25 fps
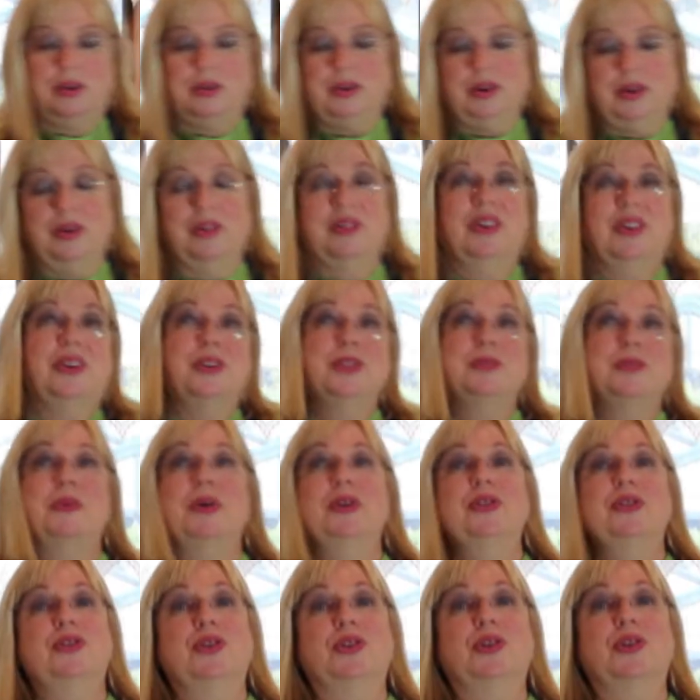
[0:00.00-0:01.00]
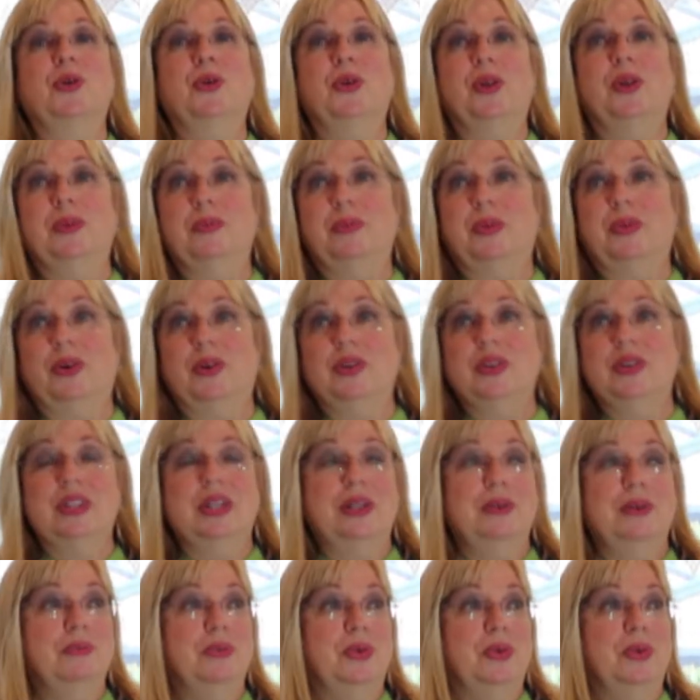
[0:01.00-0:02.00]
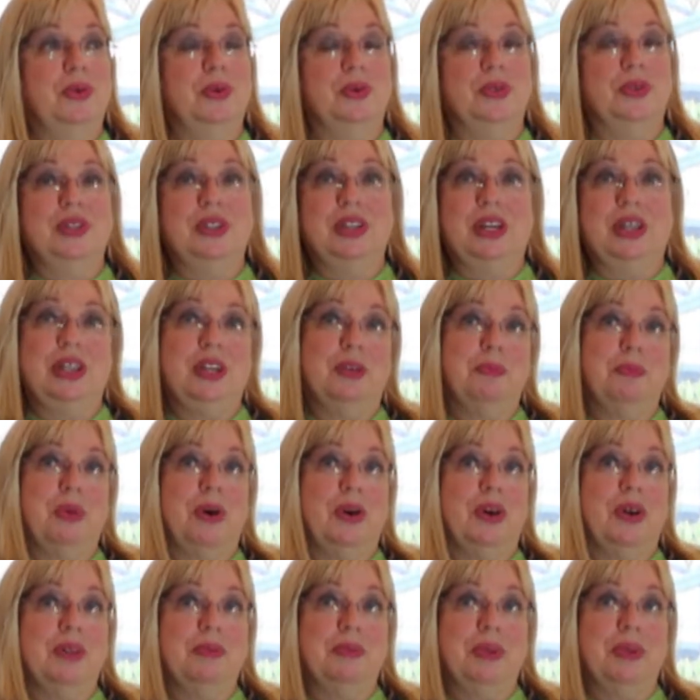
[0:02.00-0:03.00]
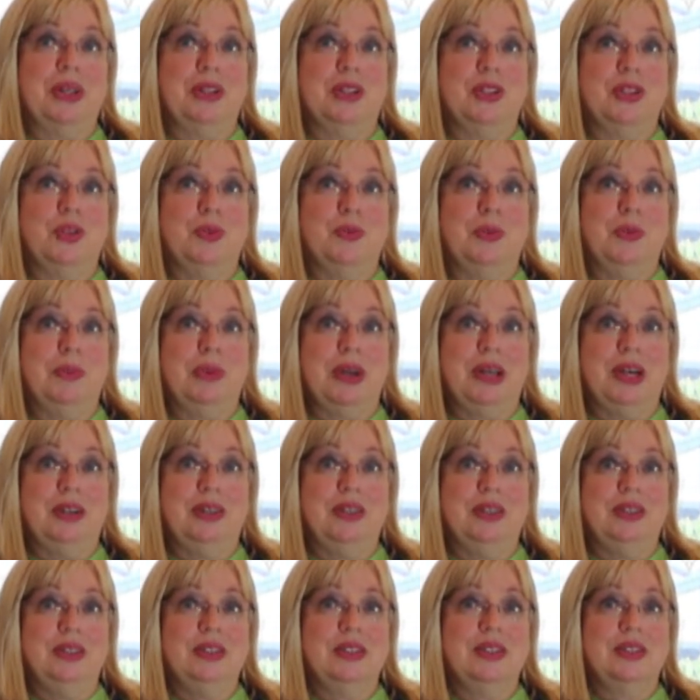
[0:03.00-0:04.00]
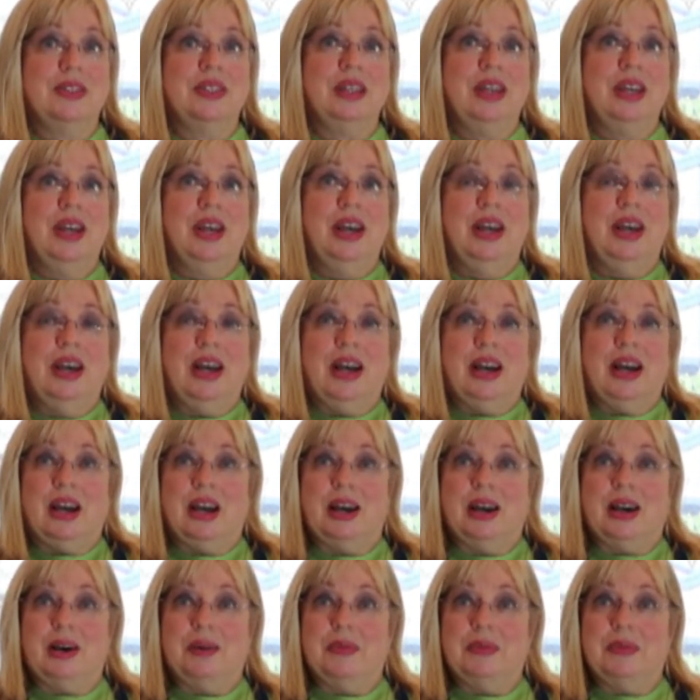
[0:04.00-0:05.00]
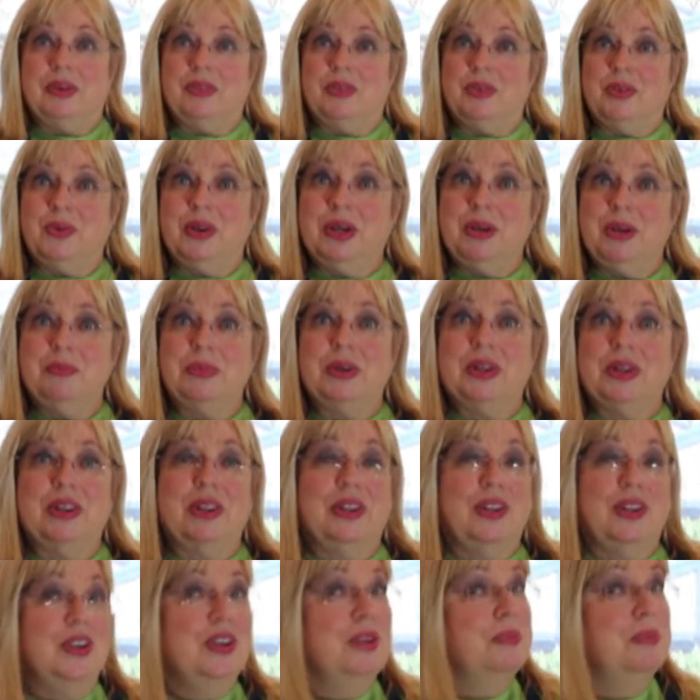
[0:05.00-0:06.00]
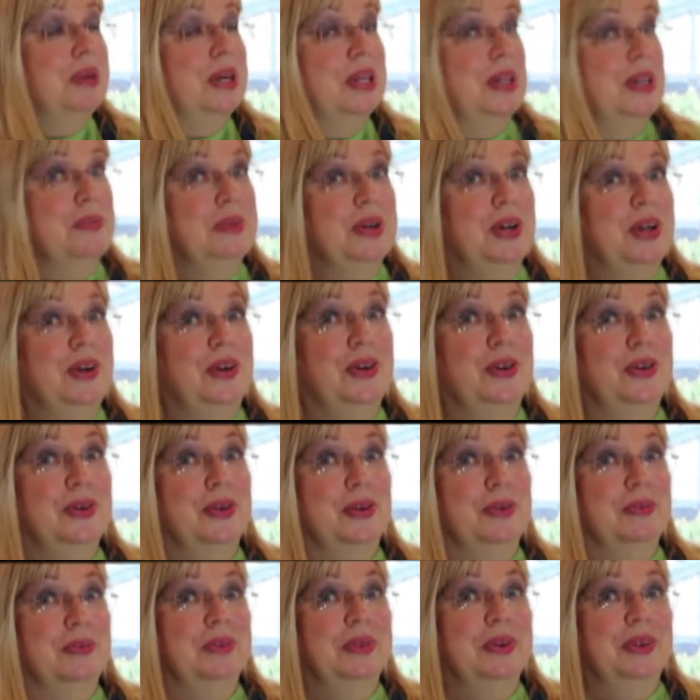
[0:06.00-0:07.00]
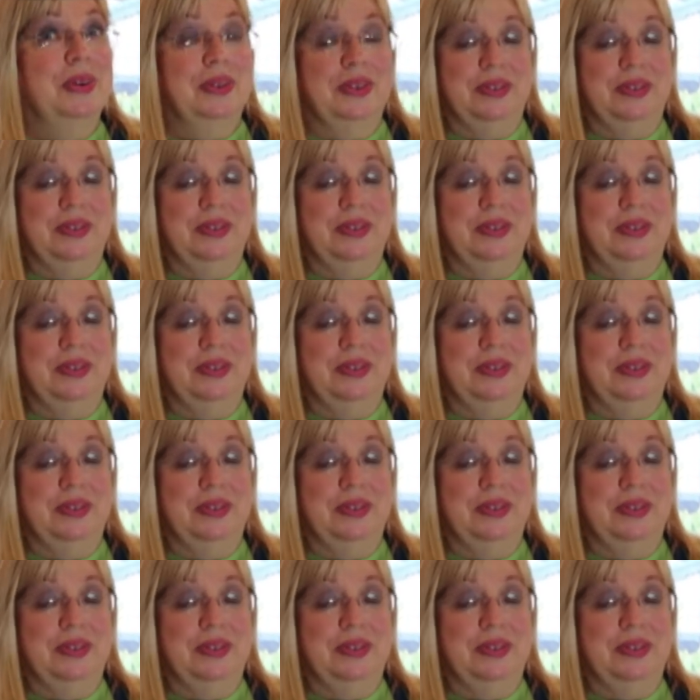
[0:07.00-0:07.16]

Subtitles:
well, I suppose you'd call them protein balls, and you buy them in supermarkets everywhere, but you can make them at home.